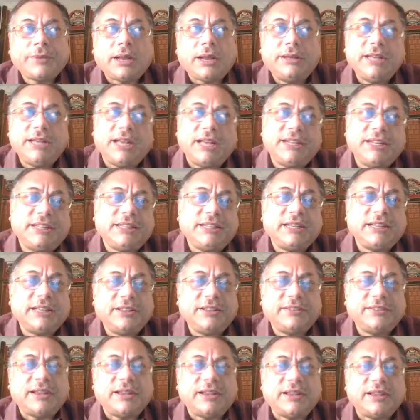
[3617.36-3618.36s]
the other thing
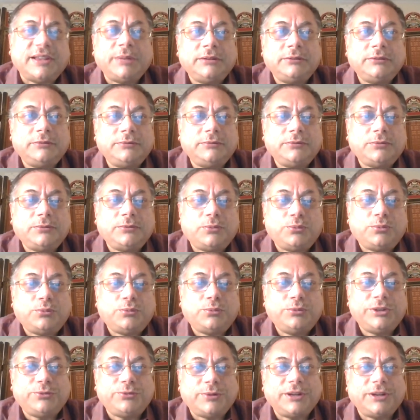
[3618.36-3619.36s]
is, I mean,
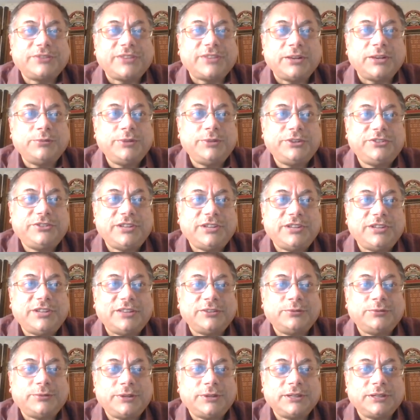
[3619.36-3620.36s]
which works and which
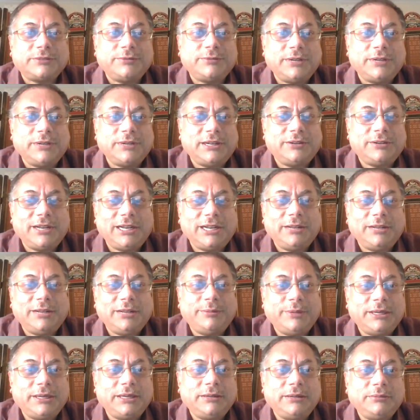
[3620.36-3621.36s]
doesn't work will really
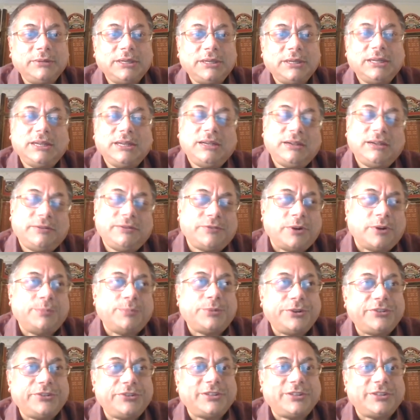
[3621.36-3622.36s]
be from
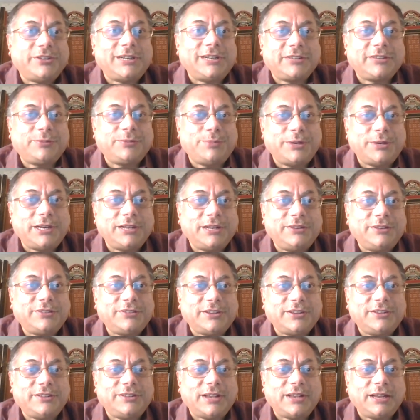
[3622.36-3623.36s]
personal
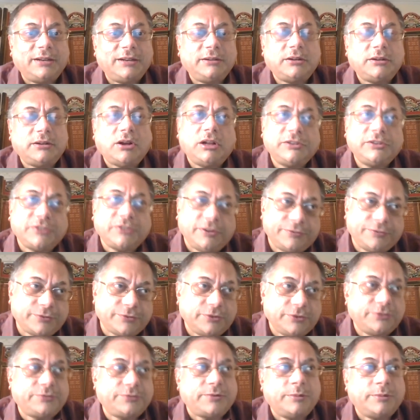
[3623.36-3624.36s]
experiences, and also, of
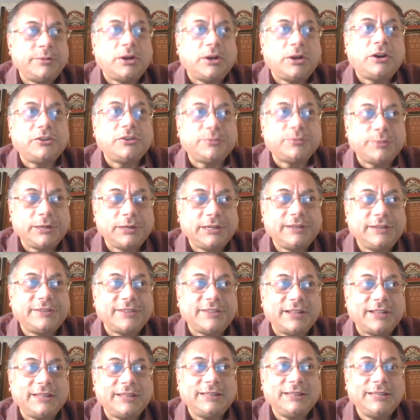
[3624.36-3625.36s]
course, from the
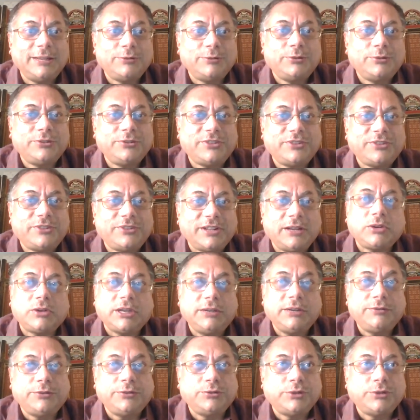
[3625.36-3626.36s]
hospitals. And they would say, okay,
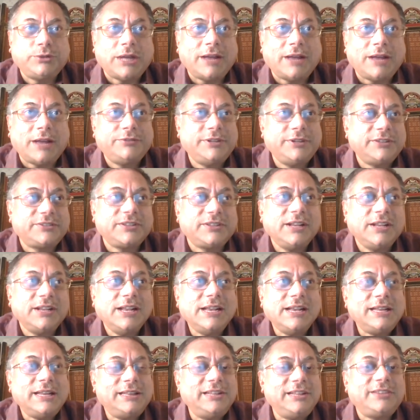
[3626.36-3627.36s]
if you would have this,
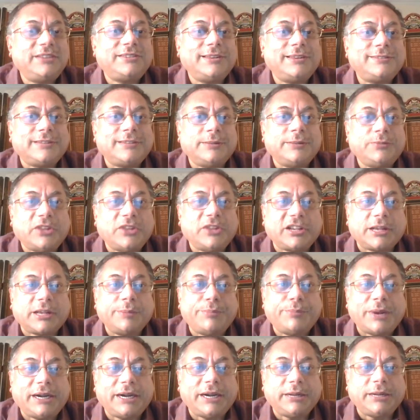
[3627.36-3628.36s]
these systems are
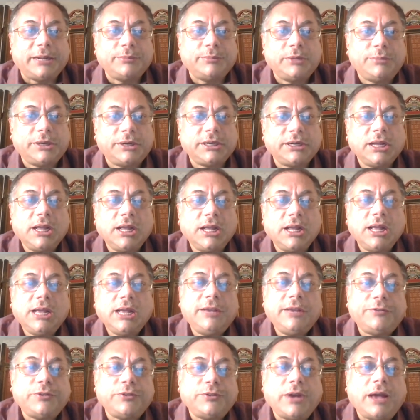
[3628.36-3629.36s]
compatible. But
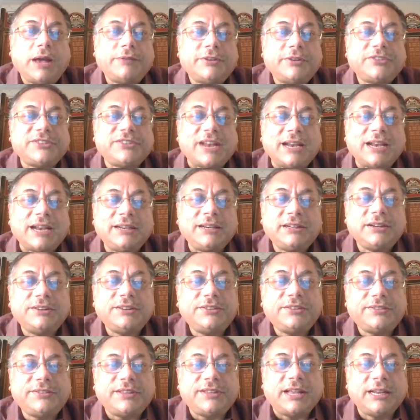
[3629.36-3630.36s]
if you have a
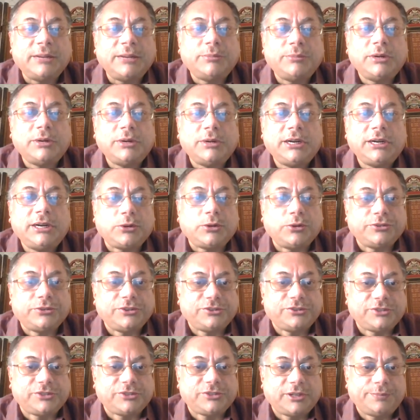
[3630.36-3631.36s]
standards-enabled
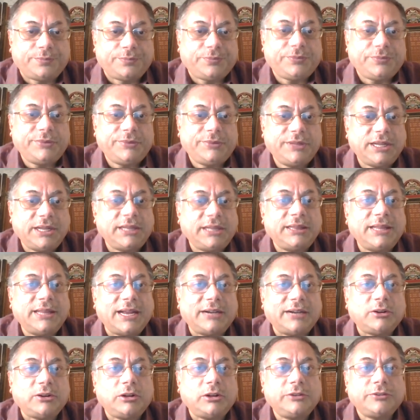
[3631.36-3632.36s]
ecosystem, then
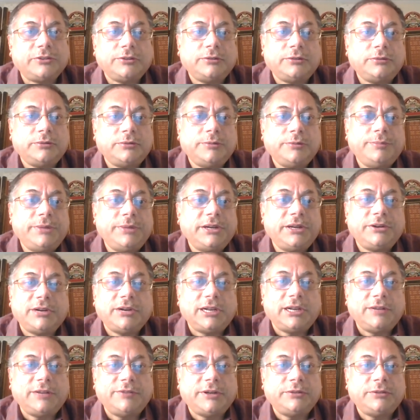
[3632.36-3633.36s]
that also would be
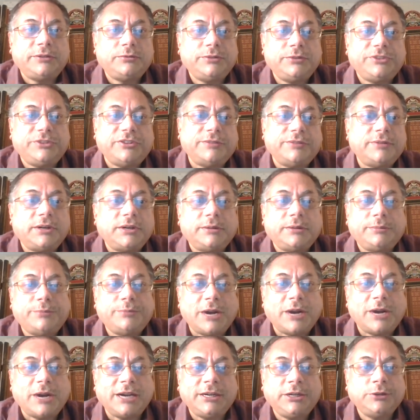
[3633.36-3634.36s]
relevant. Whichever
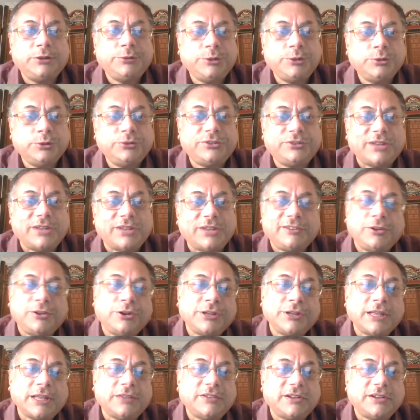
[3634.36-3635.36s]
brand you use, as
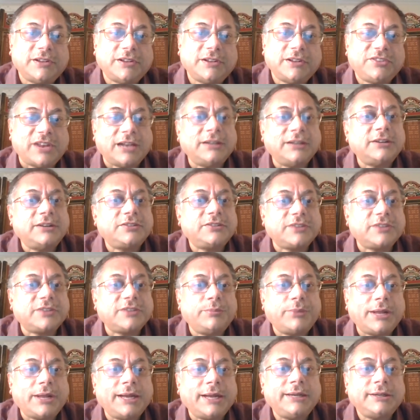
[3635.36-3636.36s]
long as it's standards
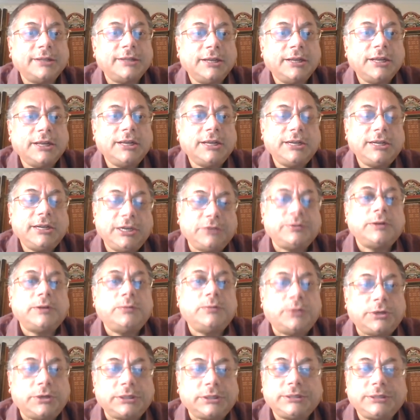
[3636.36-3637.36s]
compliant, it will
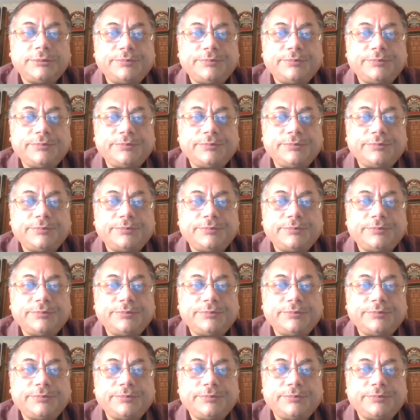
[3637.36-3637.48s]
work.